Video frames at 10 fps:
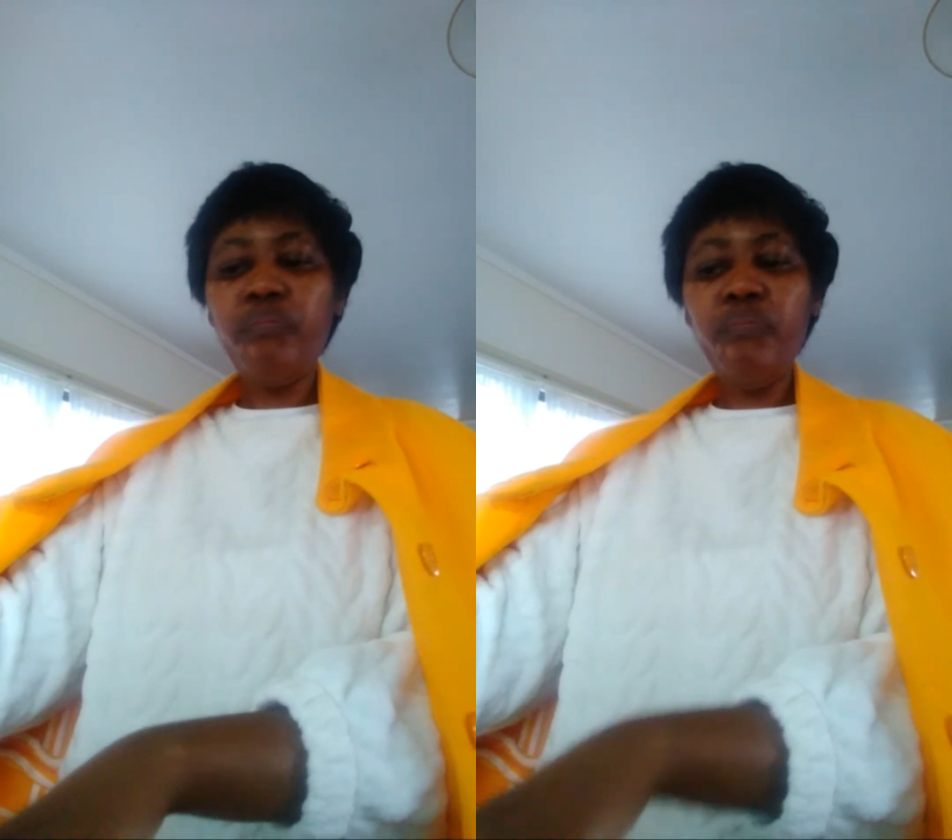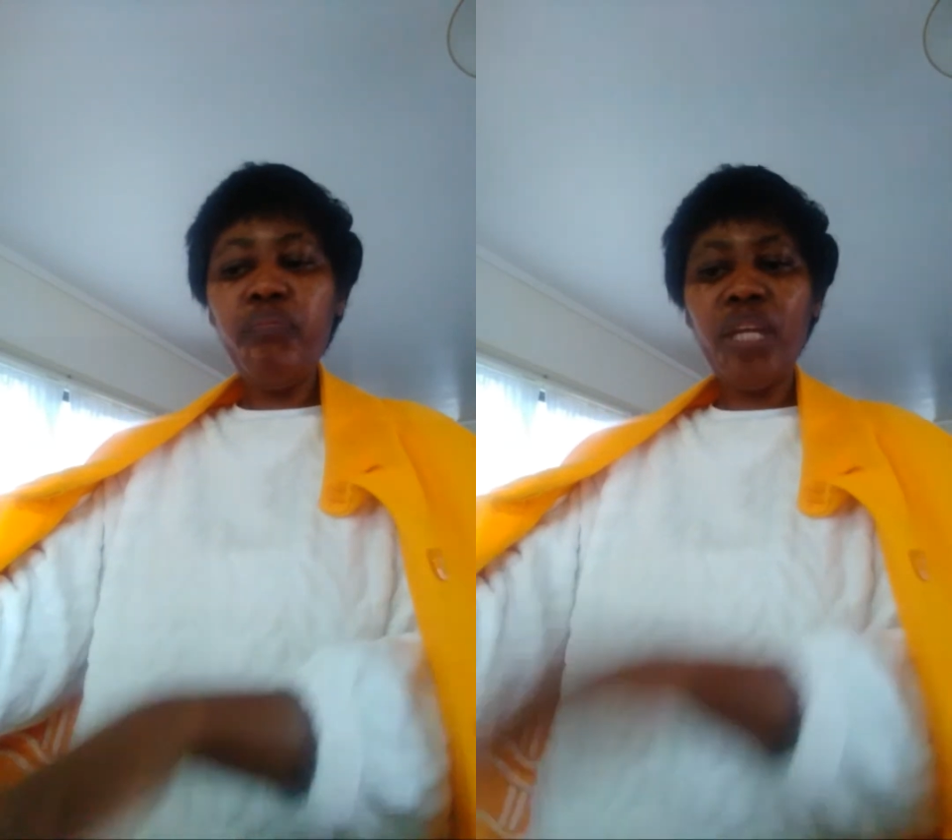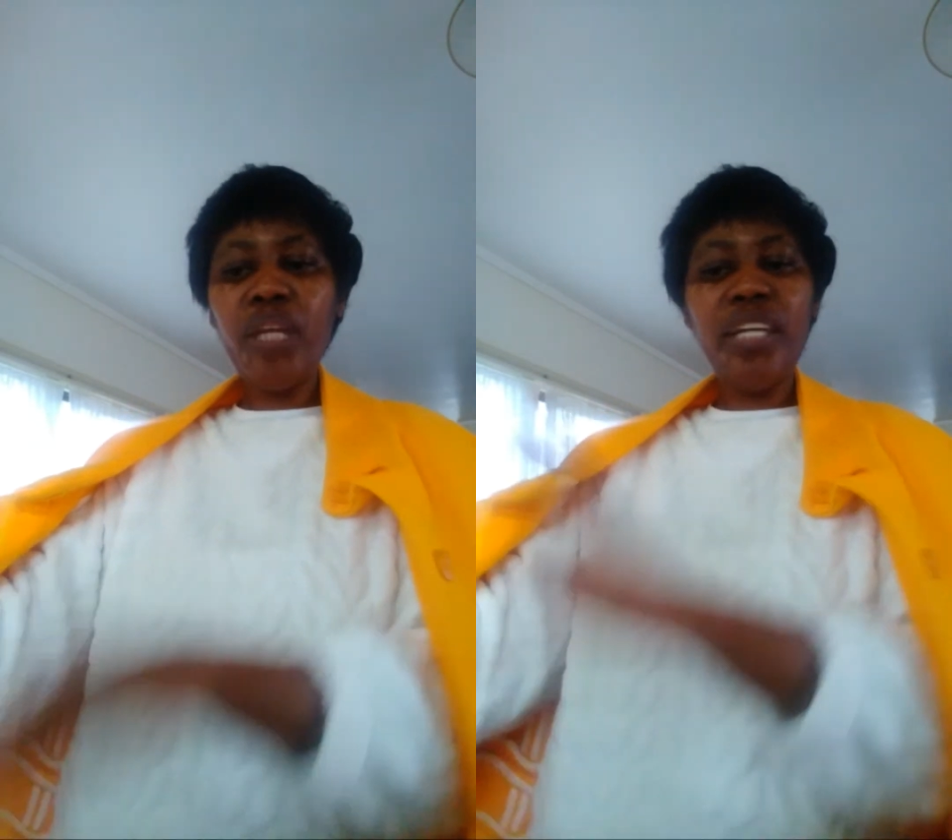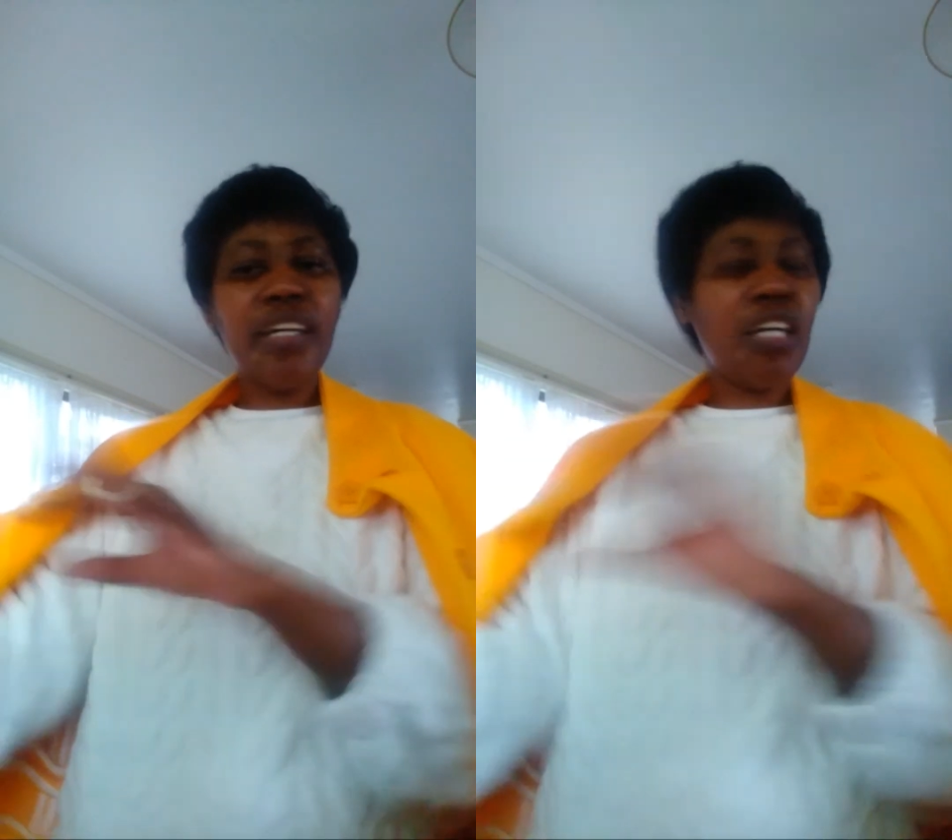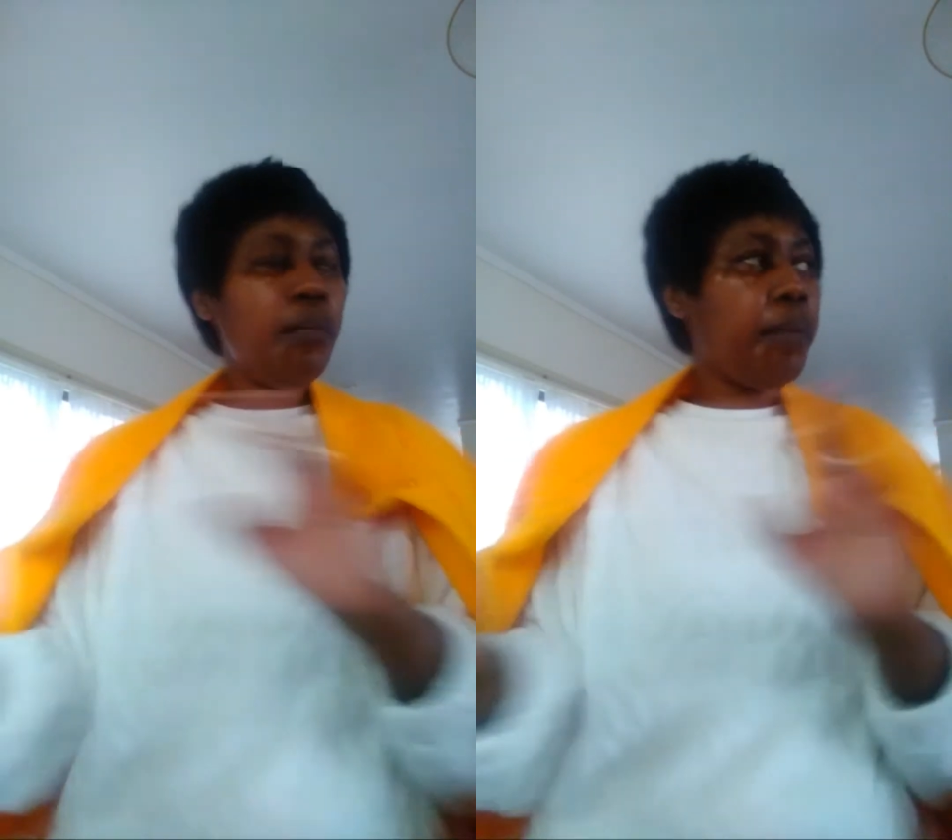And I came
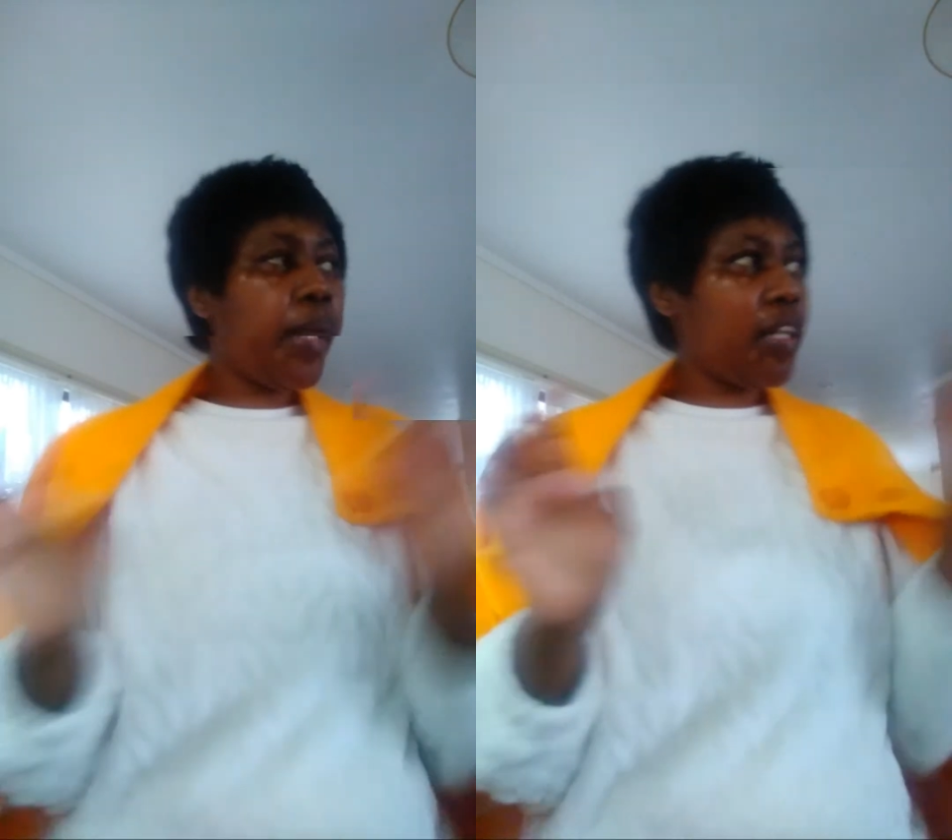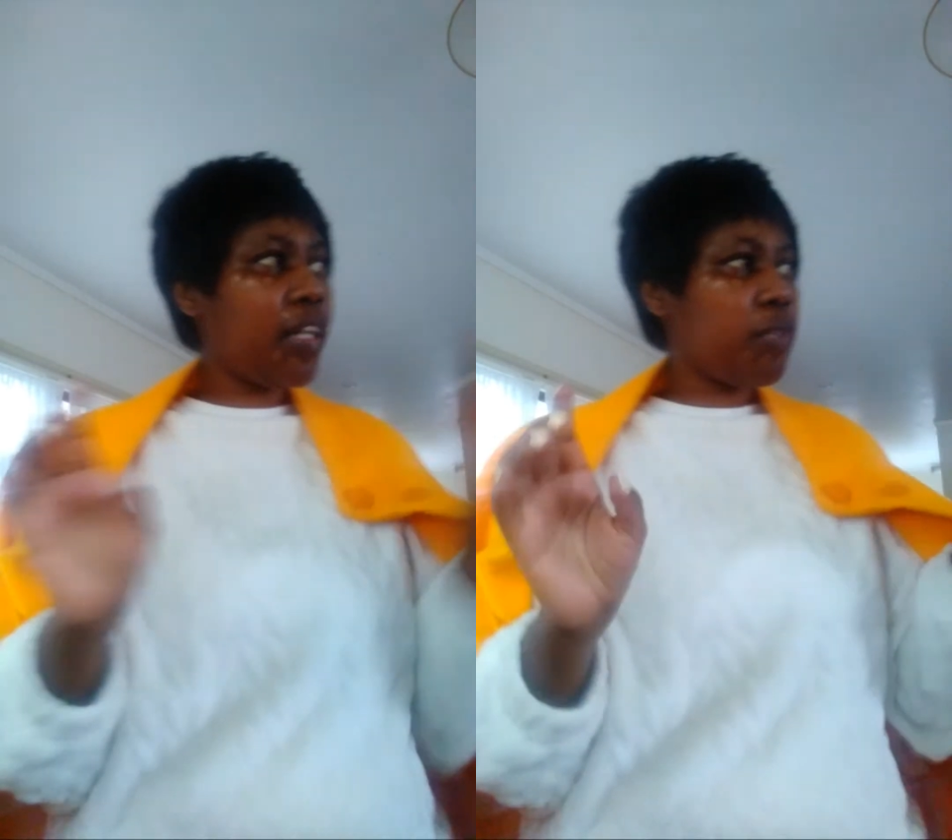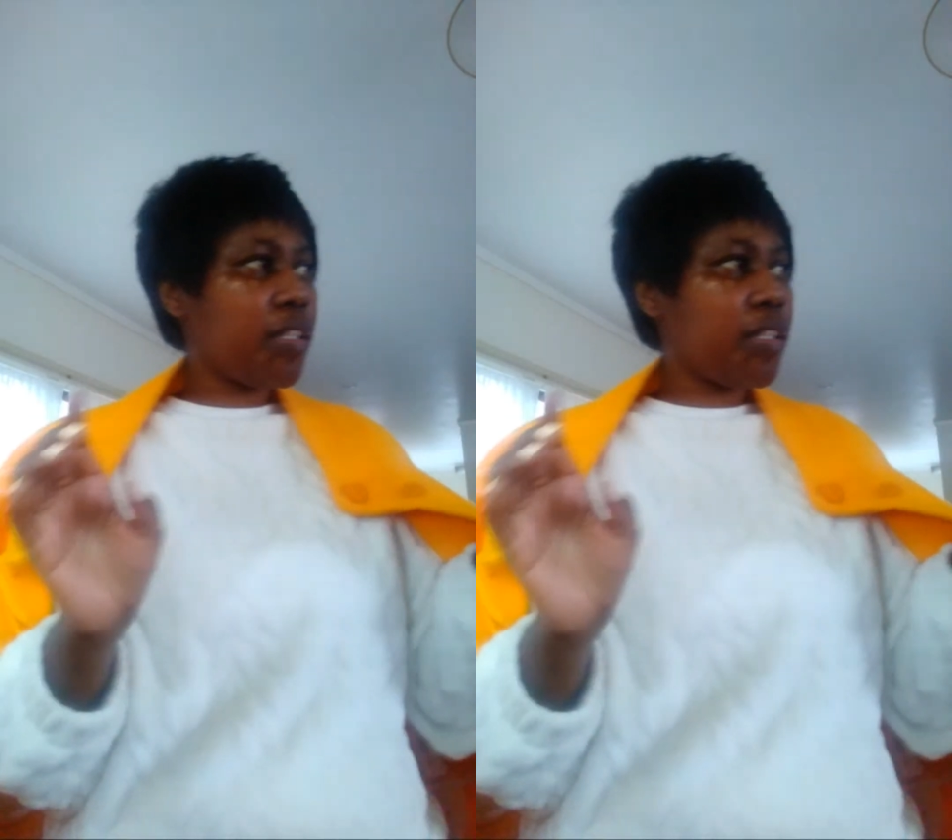back and I was sitting